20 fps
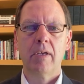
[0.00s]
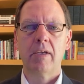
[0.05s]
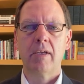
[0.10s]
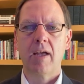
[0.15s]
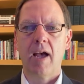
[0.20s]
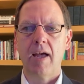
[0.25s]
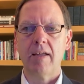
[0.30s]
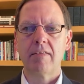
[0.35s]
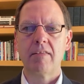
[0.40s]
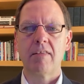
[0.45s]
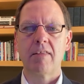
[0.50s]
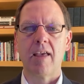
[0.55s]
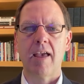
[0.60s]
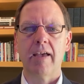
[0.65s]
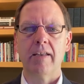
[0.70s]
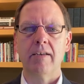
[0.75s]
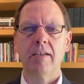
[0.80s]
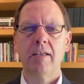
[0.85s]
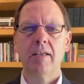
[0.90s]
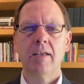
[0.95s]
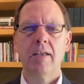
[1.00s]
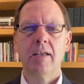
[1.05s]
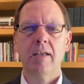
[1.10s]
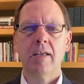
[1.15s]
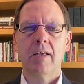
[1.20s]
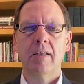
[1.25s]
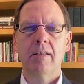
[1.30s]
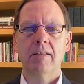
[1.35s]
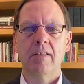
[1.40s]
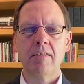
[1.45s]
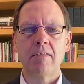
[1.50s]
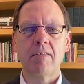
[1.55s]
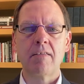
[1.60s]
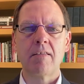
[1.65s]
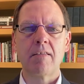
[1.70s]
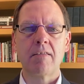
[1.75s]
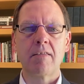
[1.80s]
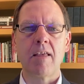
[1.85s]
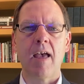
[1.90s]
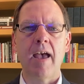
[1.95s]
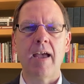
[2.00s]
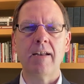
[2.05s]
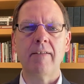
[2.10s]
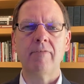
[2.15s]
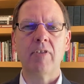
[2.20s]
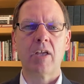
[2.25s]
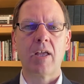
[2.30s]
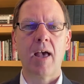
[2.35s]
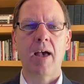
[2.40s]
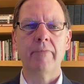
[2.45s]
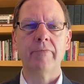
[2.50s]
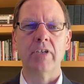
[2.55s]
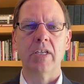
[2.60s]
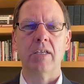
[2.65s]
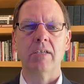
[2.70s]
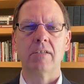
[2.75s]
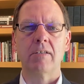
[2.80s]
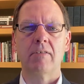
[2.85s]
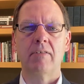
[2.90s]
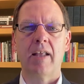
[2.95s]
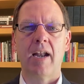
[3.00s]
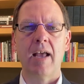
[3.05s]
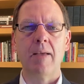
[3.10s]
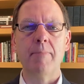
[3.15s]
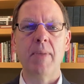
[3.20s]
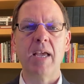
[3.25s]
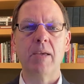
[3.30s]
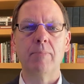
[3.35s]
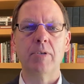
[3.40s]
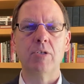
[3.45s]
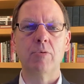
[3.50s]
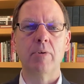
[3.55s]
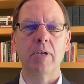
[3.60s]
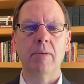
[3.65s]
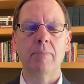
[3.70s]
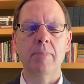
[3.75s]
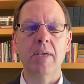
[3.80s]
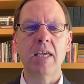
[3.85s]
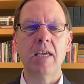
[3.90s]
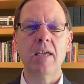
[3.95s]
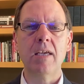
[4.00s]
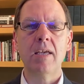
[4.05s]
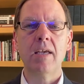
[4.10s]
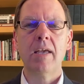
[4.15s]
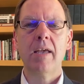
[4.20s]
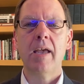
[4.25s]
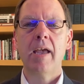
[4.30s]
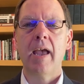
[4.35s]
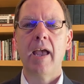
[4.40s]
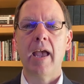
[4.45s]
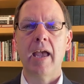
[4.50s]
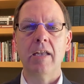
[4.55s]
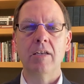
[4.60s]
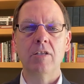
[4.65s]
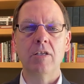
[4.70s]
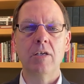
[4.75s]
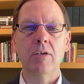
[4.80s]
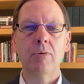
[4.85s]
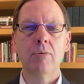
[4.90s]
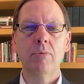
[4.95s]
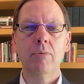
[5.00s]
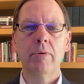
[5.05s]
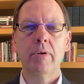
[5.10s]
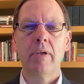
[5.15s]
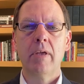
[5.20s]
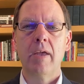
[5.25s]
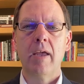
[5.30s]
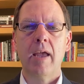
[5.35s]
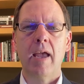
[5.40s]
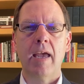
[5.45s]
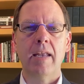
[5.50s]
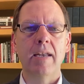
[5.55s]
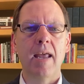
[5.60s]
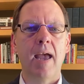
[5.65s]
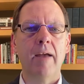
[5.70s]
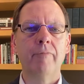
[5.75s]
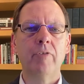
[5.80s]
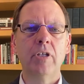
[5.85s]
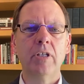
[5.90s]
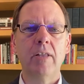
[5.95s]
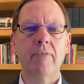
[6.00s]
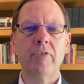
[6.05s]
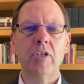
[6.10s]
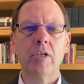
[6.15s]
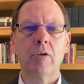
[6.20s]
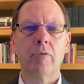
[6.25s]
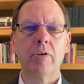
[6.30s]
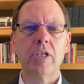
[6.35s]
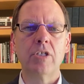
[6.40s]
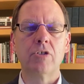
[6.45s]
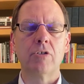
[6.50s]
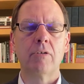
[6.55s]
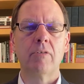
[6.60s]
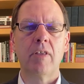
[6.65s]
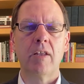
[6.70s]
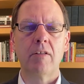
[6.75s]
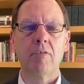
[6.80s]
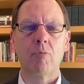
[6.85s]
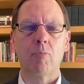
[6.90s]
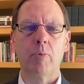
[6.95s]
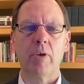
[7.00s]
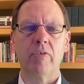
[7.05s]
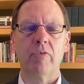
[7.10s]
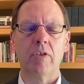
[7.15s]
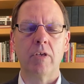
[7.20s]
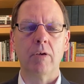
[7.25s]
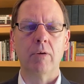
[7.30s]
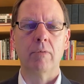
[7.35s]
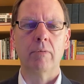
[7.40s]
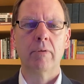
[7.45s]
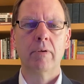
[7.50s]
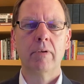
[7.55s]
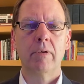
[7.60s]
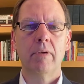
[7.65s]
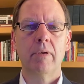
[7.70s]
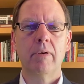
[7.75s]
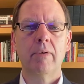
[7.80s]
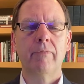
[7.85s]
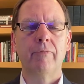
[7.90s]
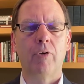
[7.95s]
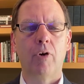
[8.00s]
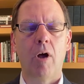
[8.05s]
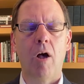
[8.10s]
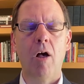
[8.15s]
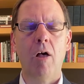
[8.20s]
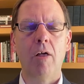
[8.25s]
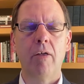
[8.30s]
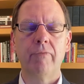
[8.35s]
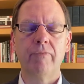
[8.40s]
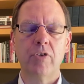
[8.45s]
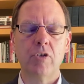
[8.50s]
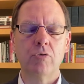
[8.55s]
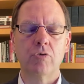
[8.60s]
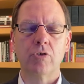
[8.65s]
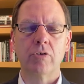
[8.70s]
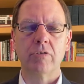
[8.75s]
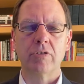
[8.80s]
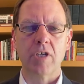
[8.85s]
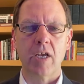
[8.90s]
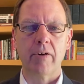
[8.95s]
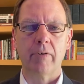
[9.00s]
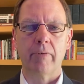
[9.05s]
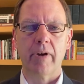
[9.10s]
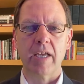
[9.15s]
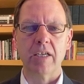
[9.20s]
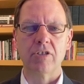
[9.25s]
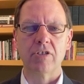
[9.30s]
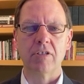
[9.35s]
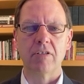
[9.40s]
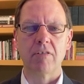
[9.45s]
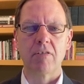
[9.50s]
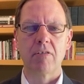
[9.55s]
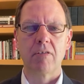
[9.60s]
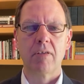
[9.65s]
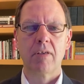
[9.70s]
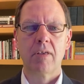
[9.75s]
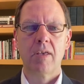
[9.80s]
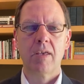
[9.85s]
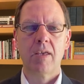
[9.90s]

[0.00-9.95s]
God said, "This is a sign of the covenant that I make between me and you and every living creature that is with you, for all future generations.